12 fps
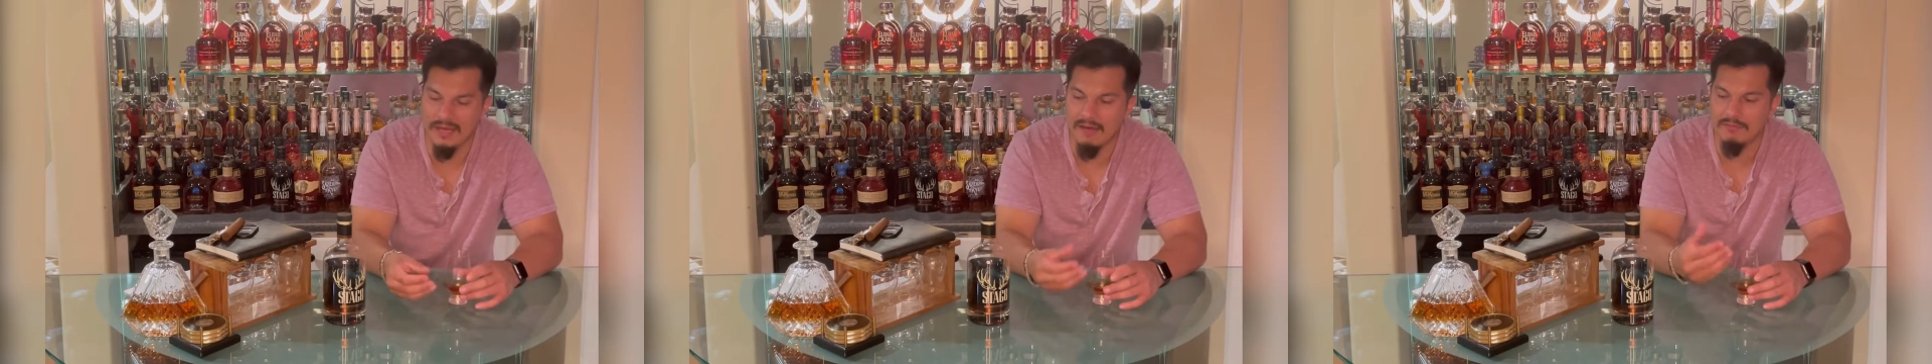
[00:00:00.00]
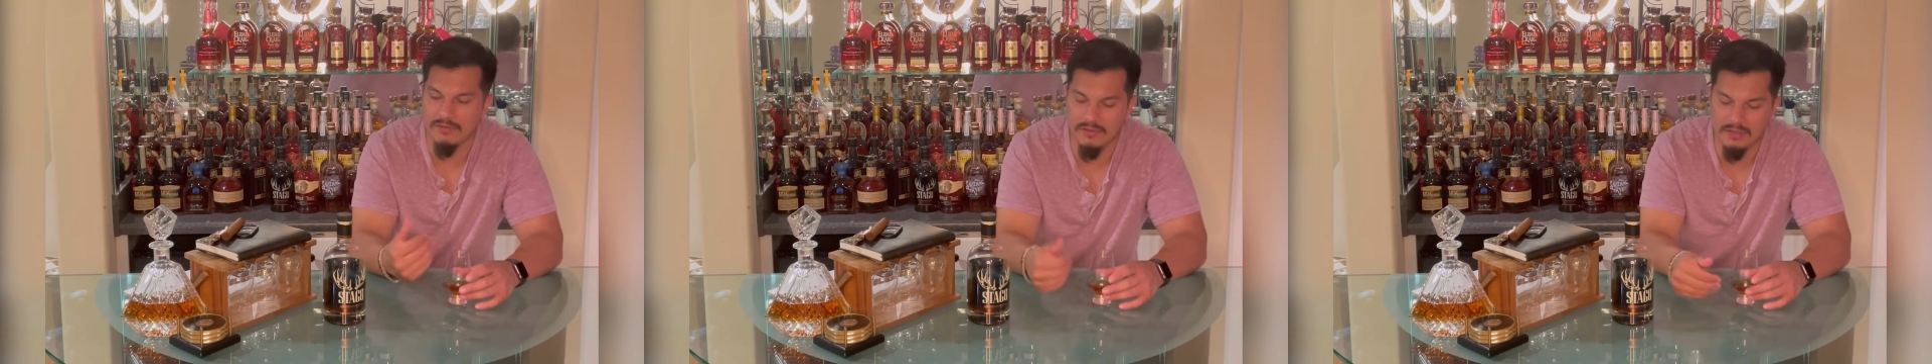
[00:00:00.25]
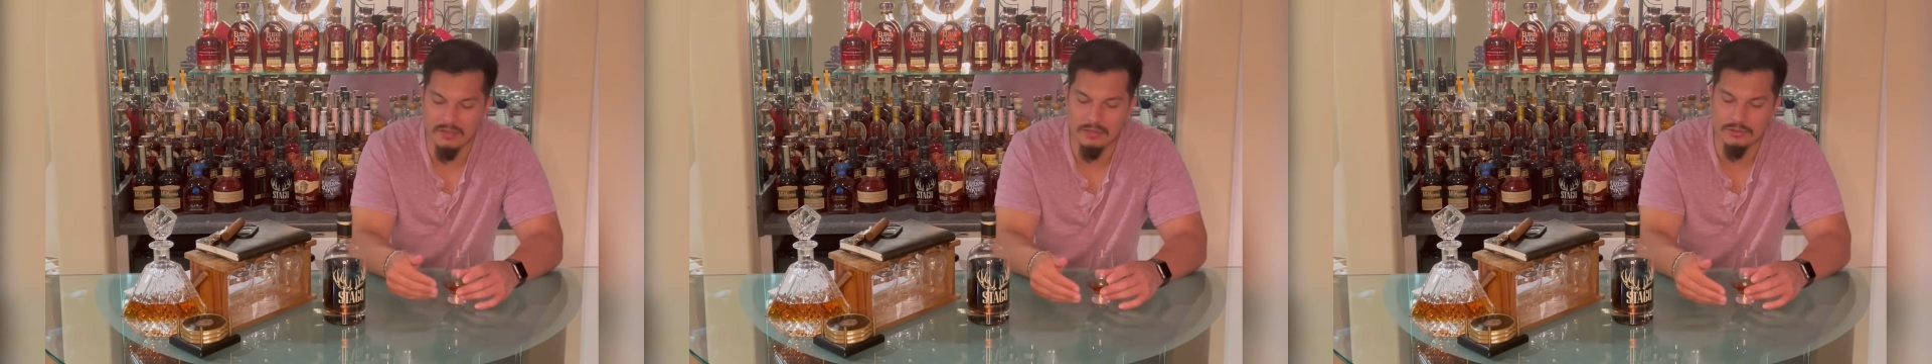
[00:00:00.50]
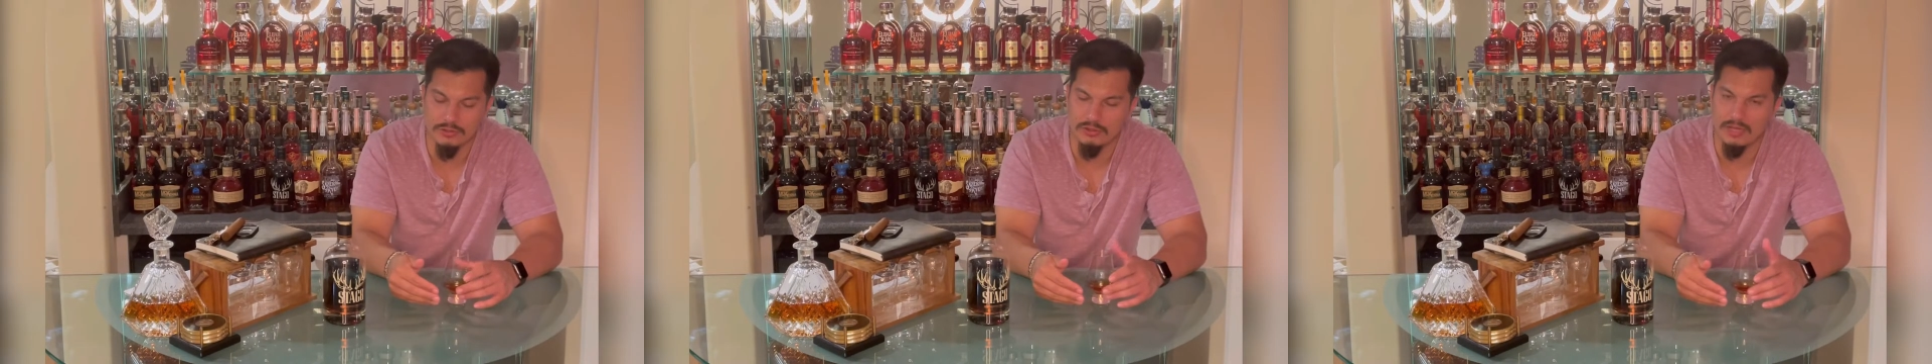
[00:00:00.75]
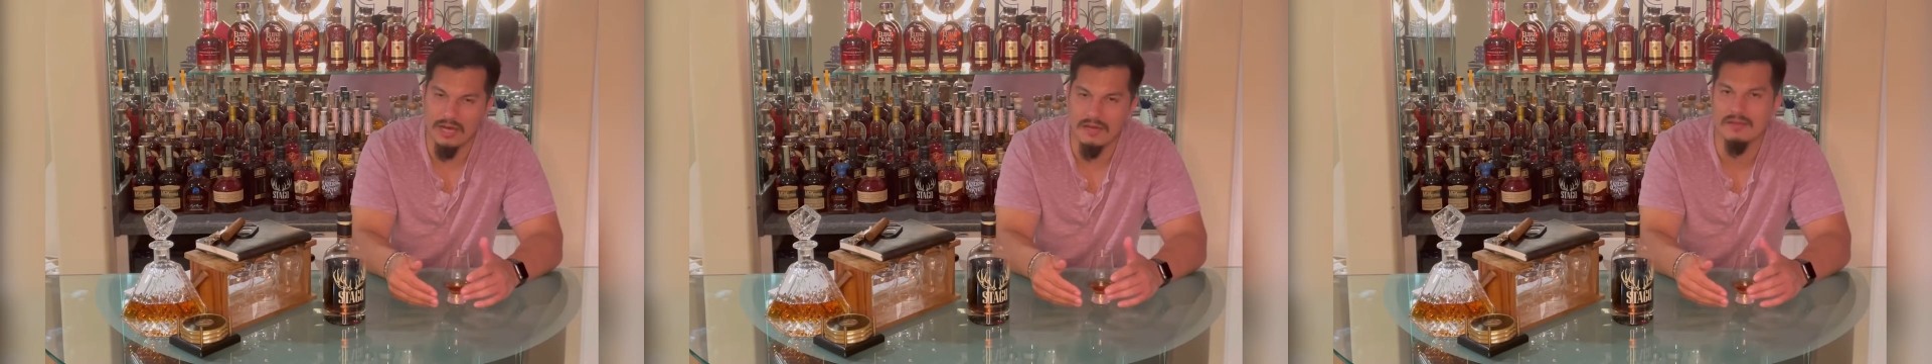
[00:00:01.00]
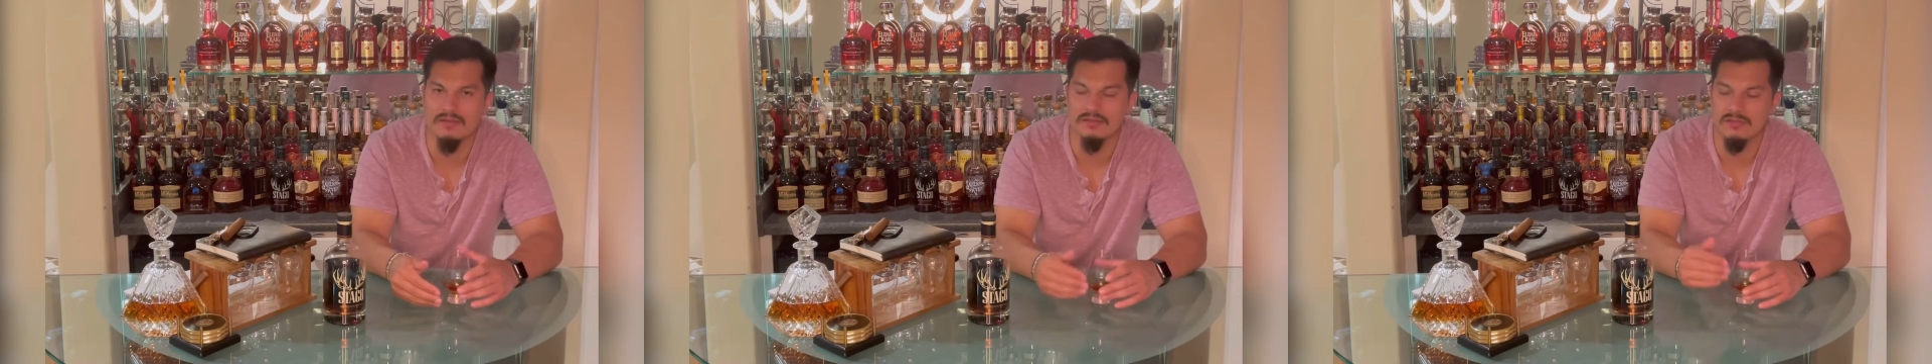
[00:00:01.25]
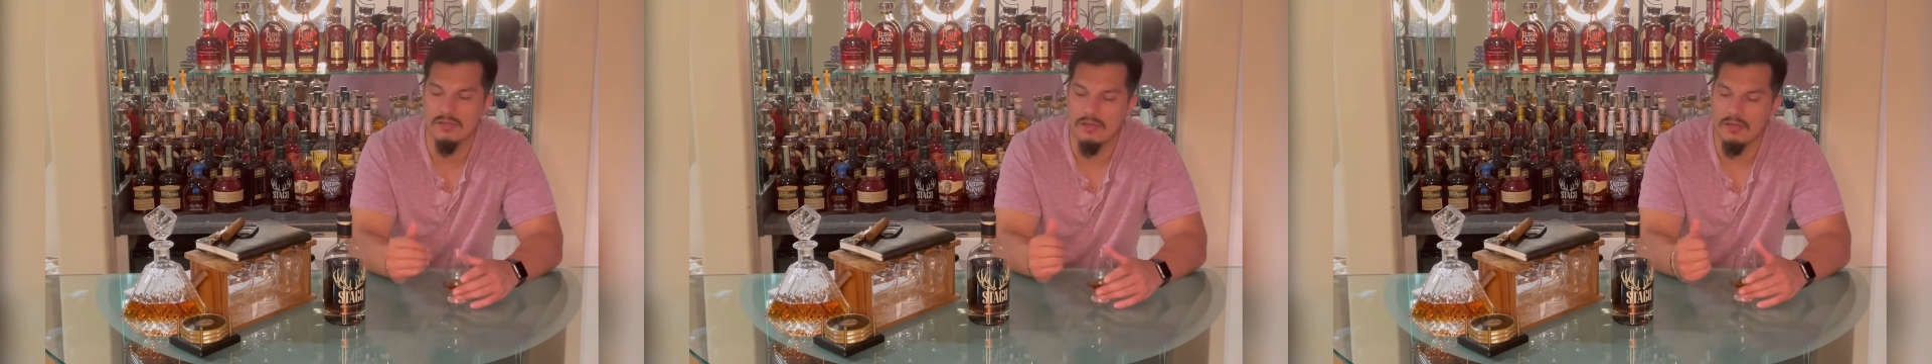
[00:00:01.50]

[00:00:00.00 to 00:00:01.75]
after the initial hotness,